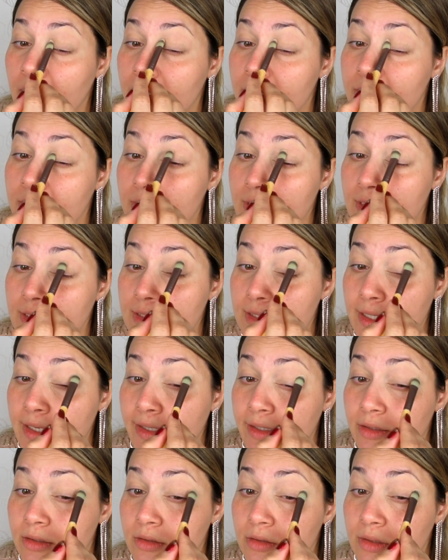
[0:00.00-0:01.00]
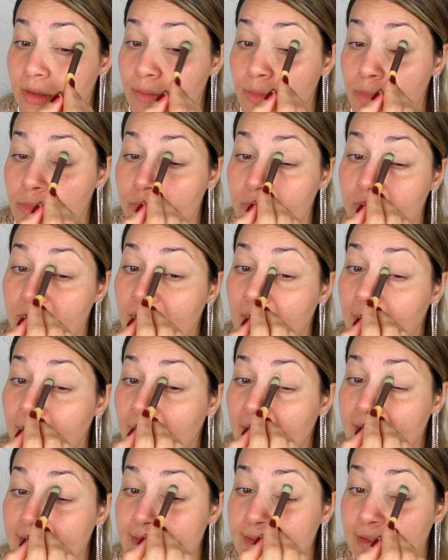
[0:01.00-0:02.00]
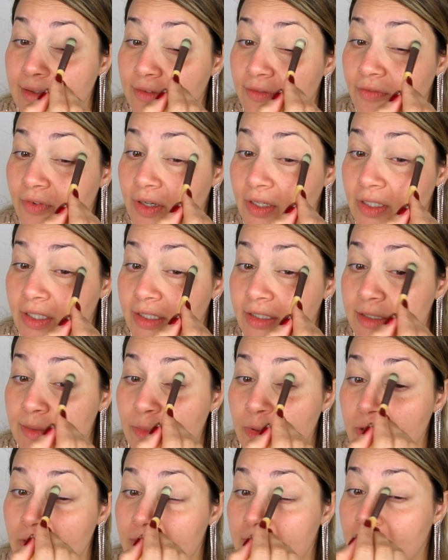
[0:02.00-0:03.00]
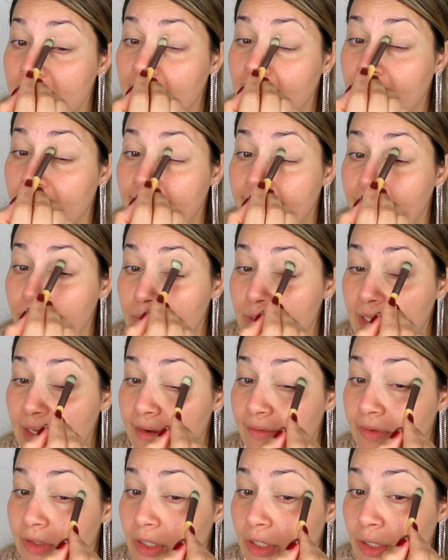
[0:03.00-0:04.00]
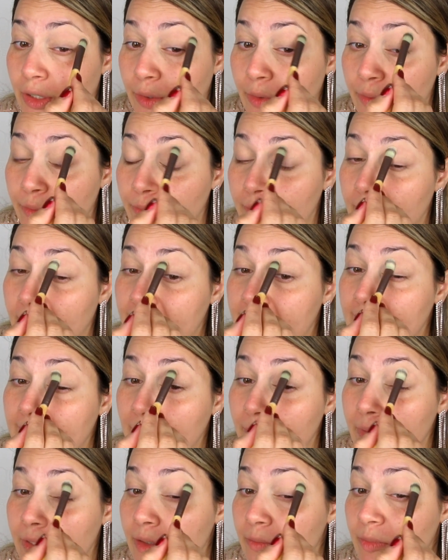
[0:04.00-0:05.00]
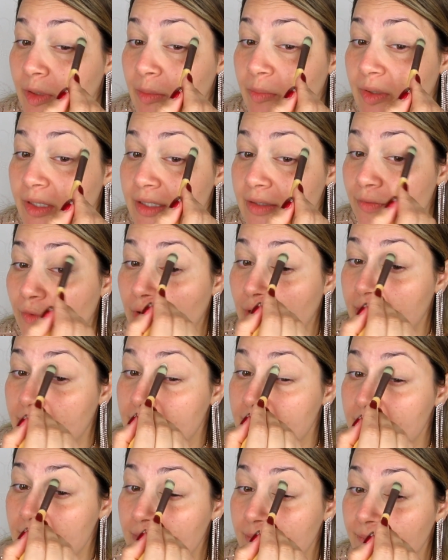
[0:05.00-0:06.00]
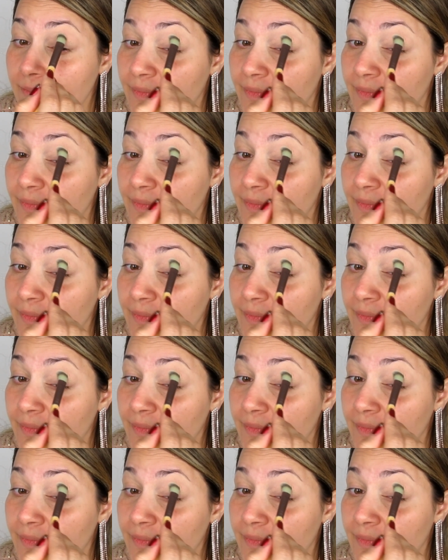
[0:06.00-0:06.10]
She's like the most amazing, funniest person I would ever know. I think we could be best friends.